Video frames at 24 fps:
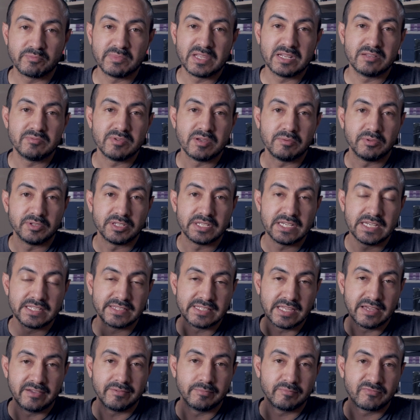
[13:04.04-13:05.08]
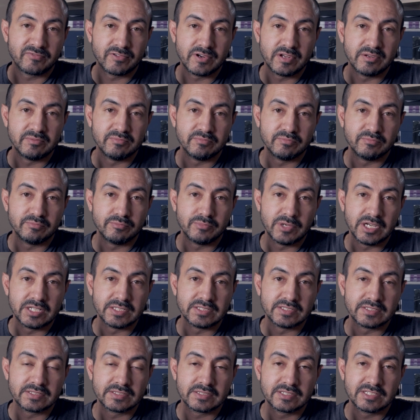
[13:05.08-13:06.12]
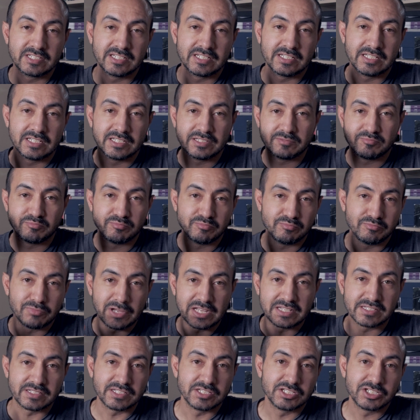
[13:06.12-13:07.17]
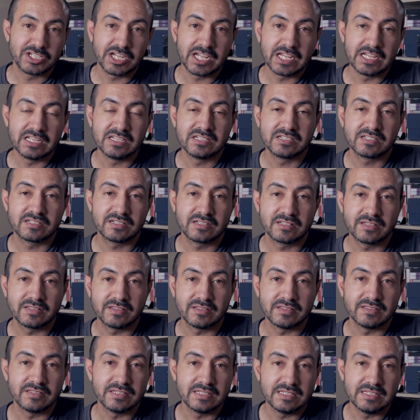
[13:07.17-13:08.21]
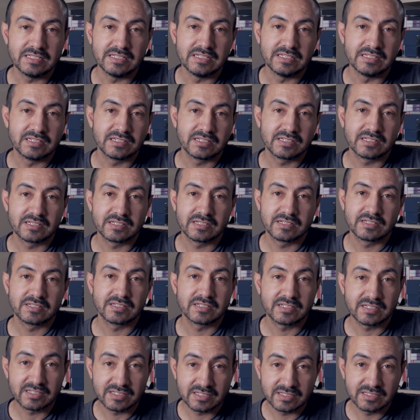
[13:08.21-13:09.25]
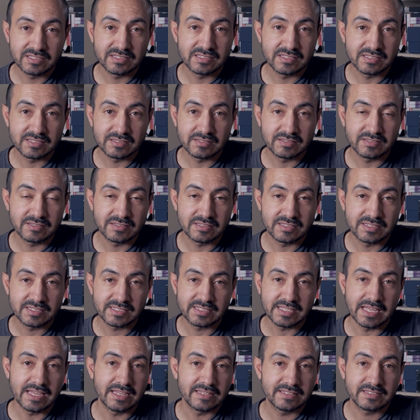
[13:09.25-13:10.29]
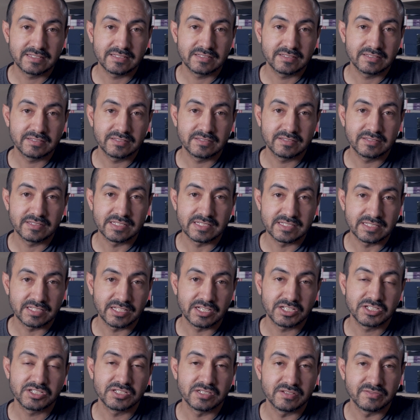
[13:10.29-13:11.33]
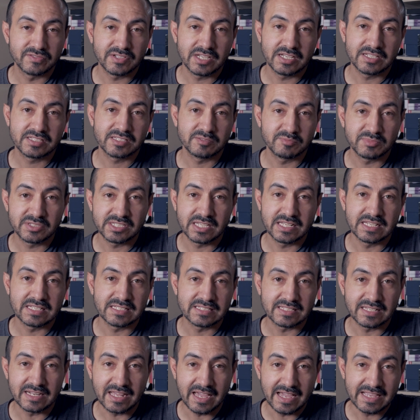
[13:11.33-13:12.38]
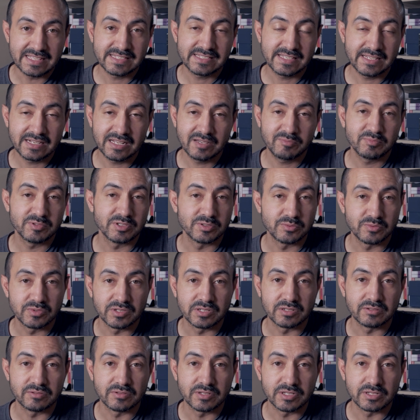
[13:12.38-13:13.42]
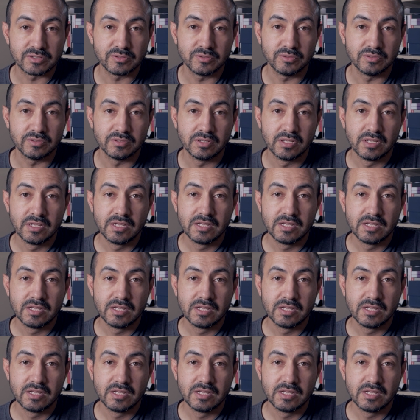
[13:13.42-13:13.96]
me to be able to hit that front button, basically change the set, the selection of custom settings that I set up is really, really cool.